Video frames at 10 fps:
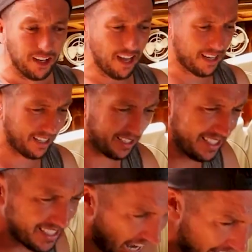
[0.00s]
Like
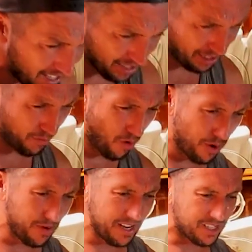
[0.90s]
containers. Like why
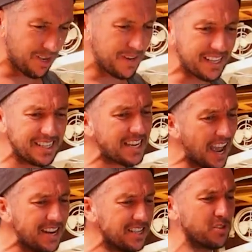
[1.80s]
do we need so many
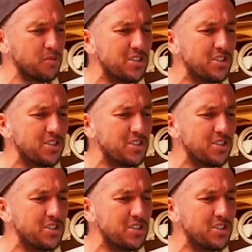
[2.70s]
containers?